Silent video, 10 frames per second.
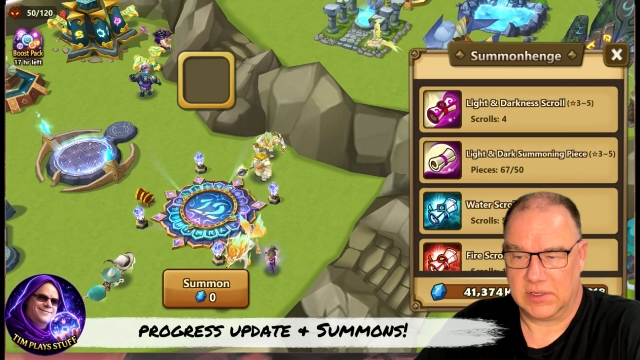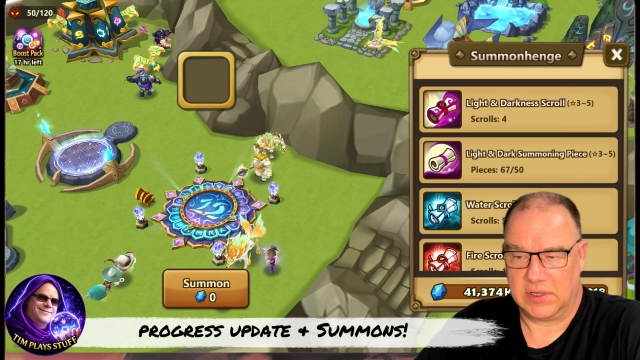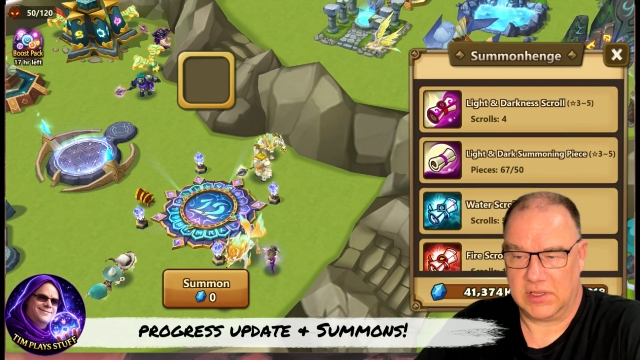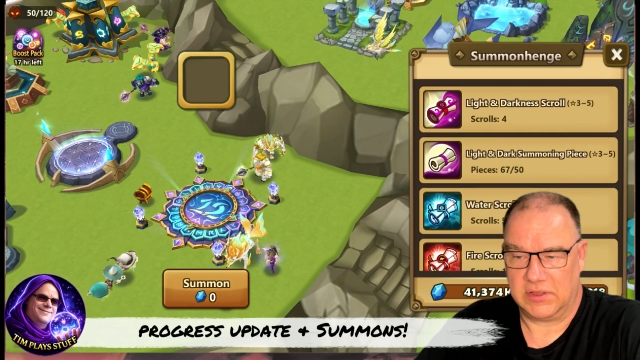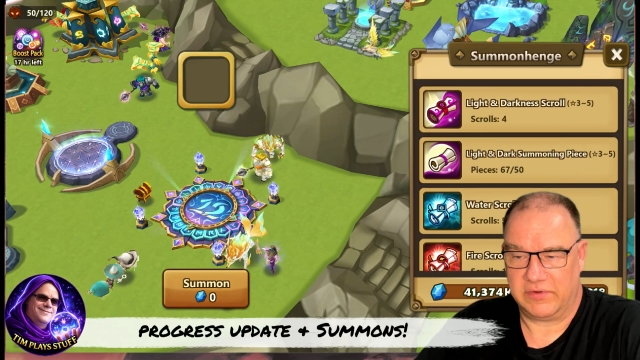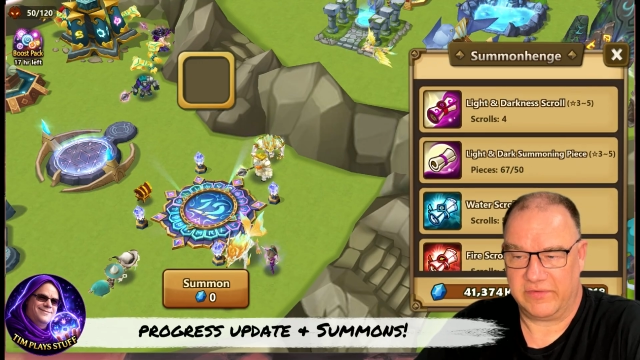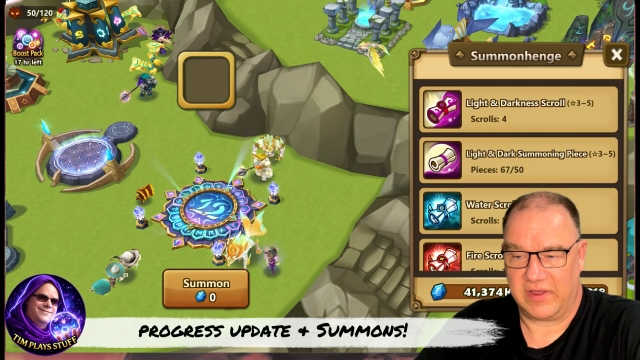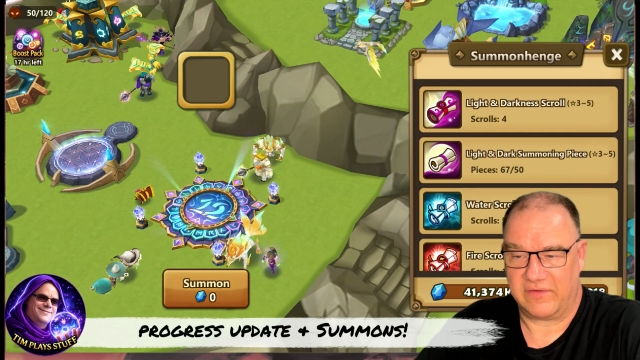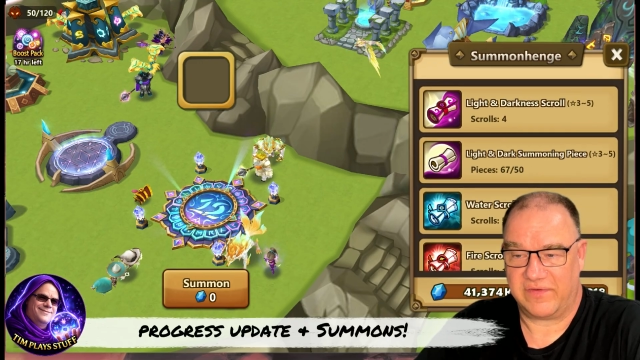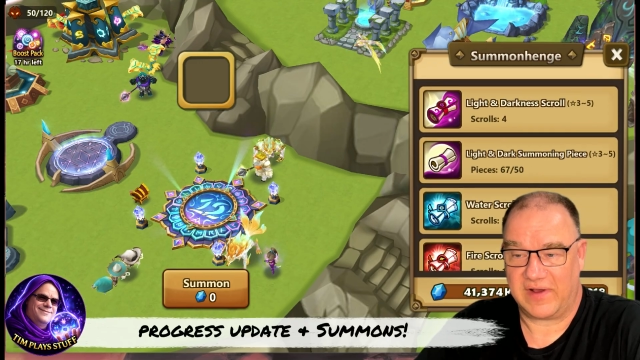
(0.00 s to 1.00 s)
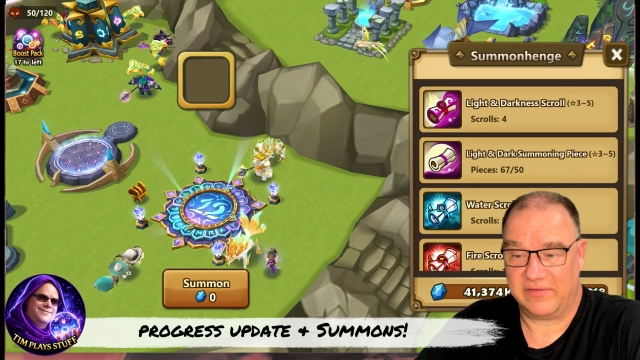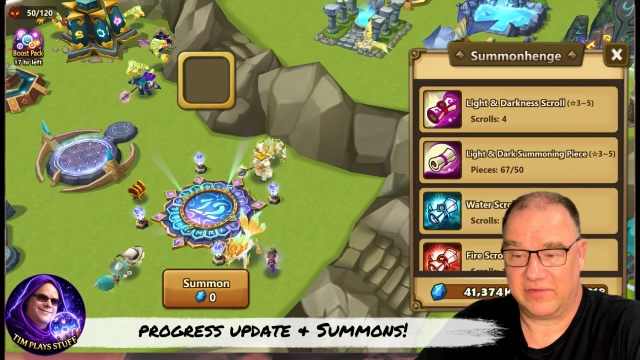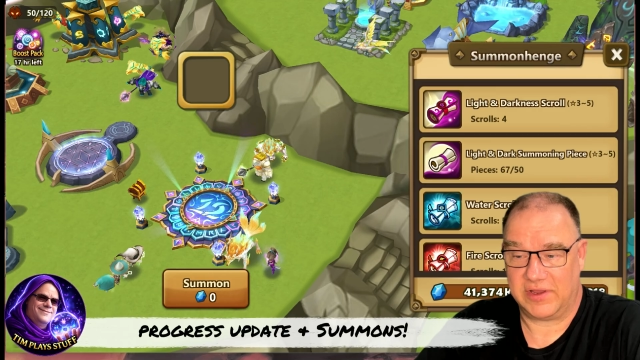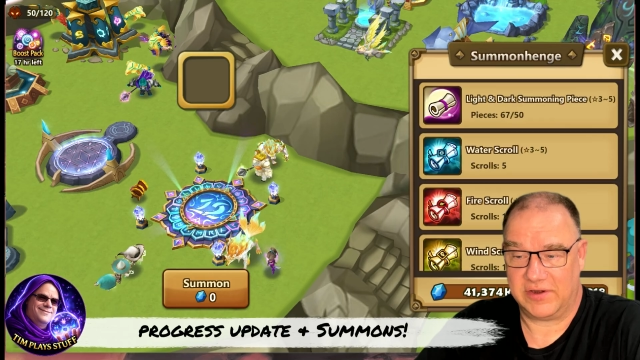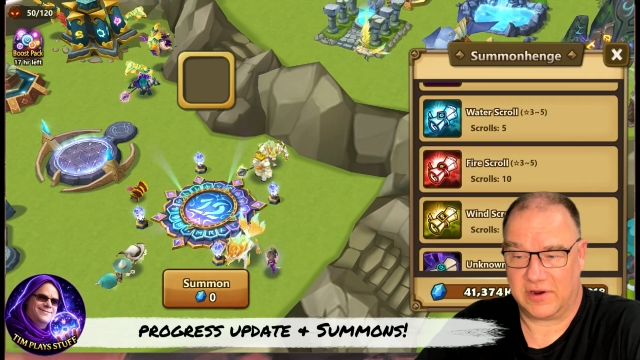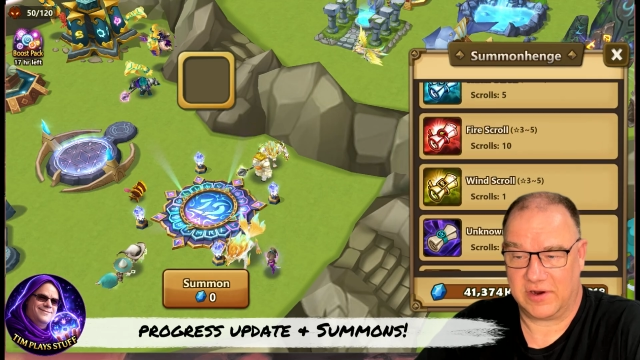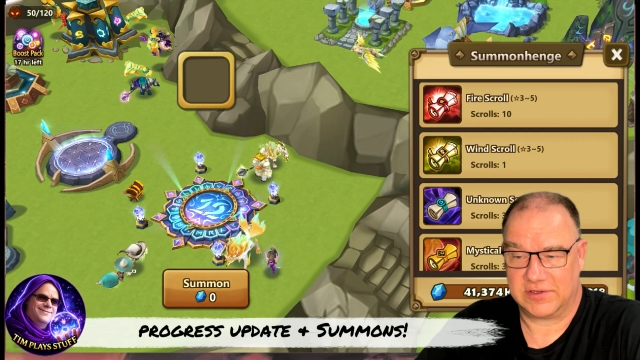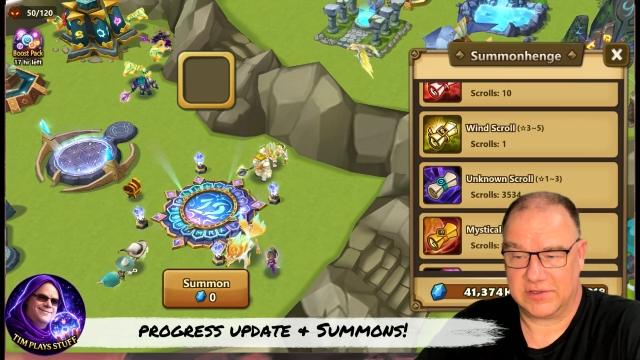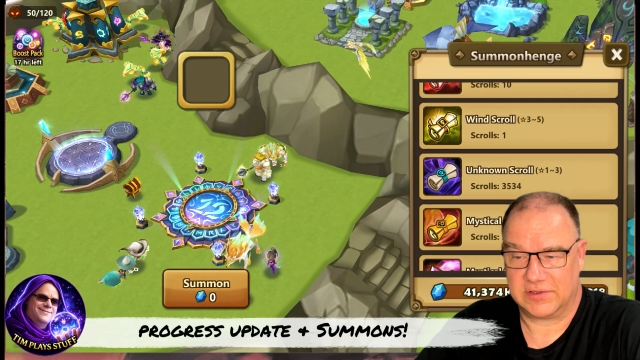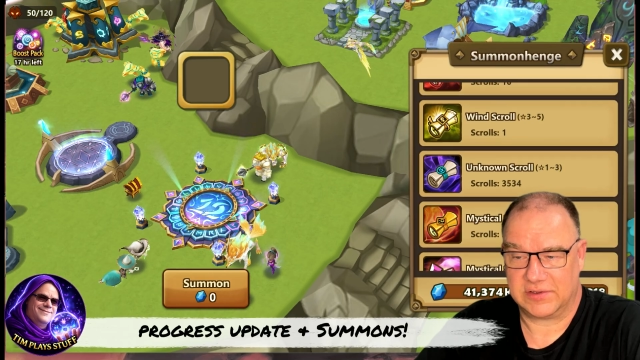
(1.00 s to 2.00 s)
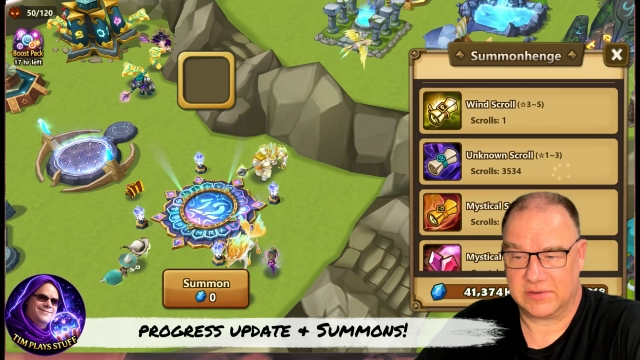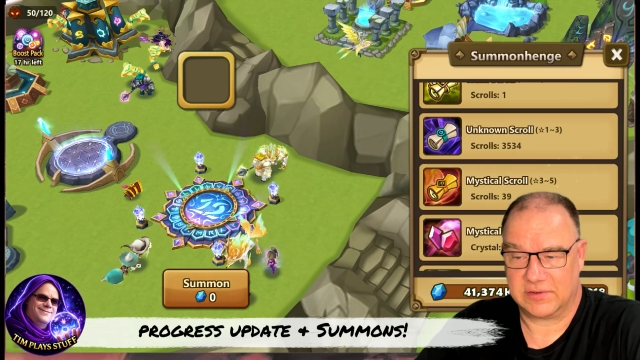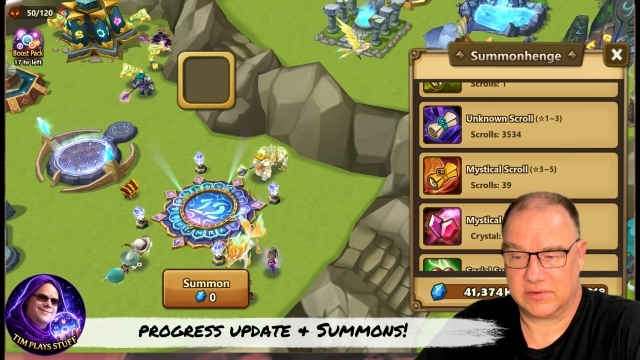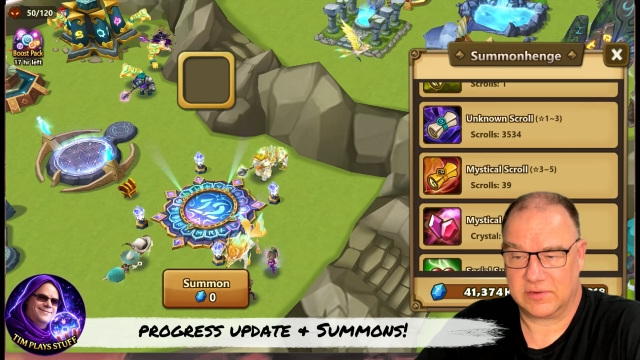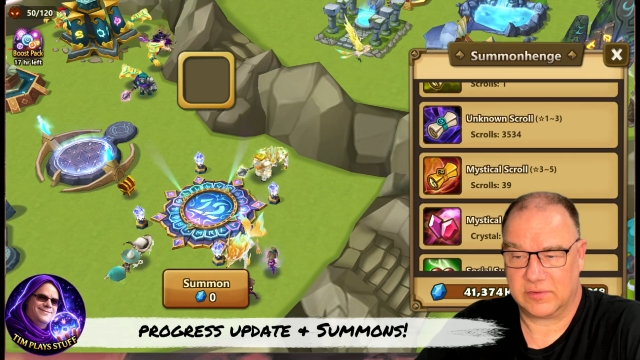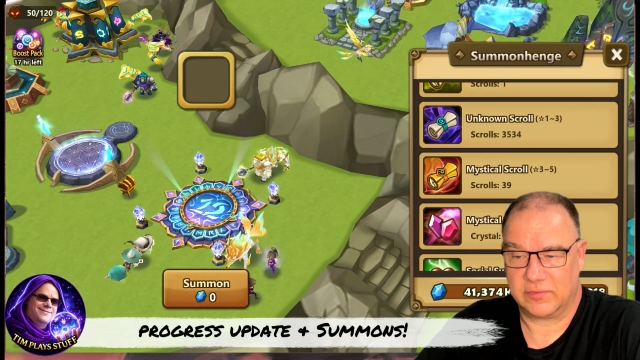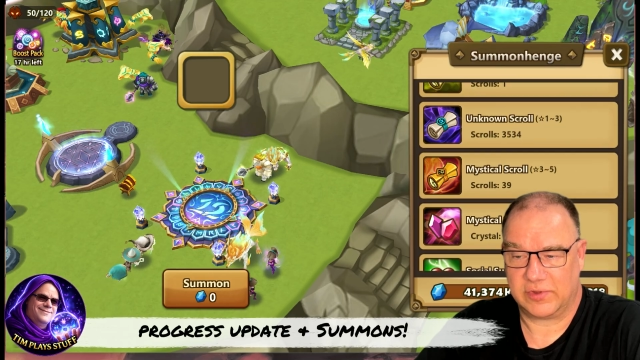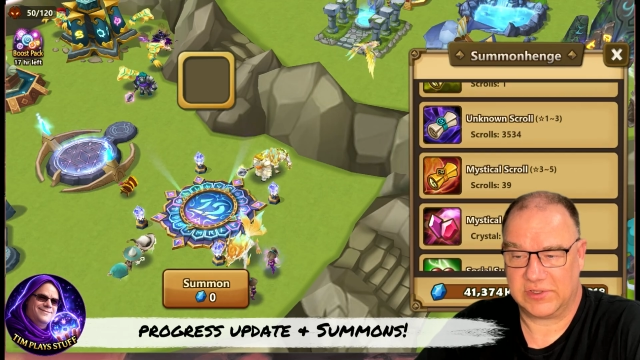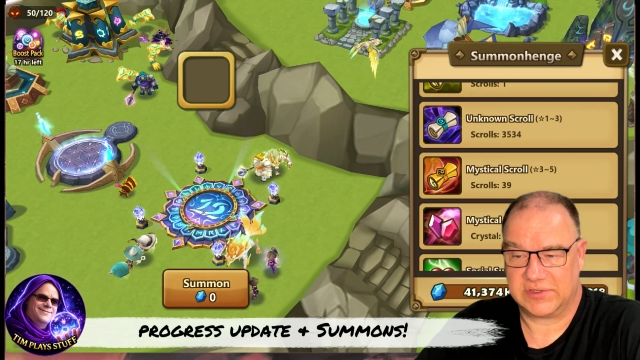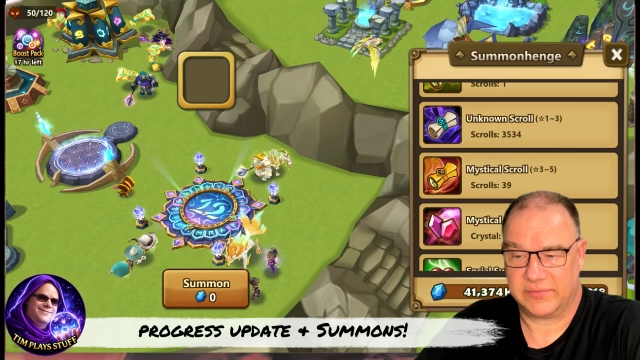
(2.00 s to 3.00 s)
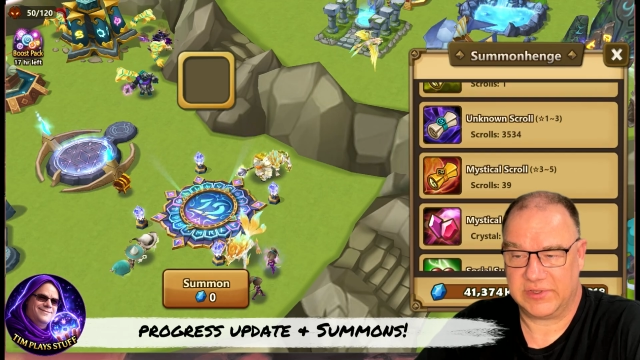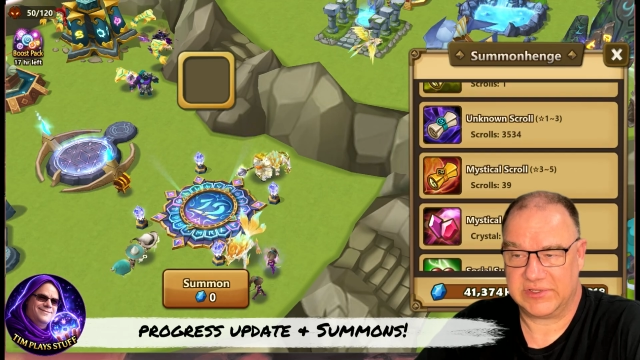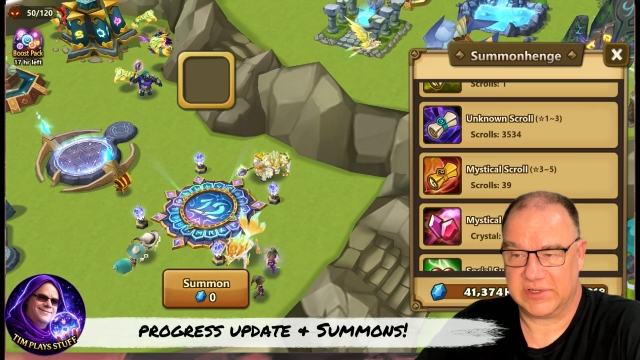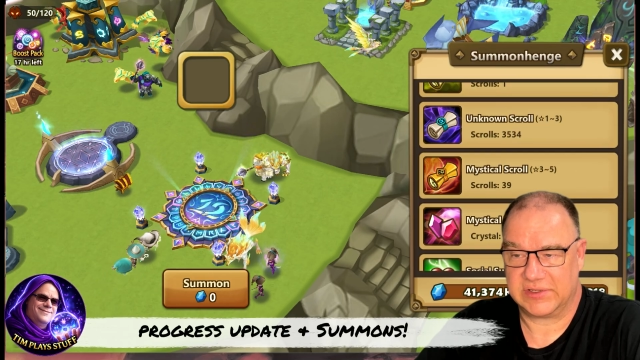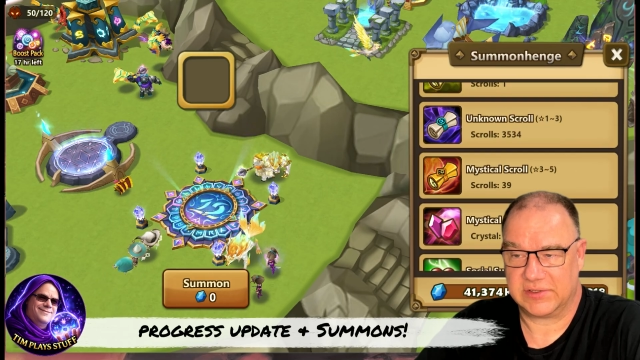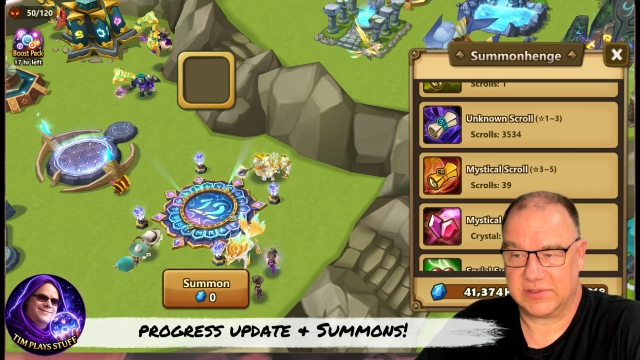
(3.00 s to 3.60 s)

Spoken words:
and then we've got 5 light darks plus some mystics.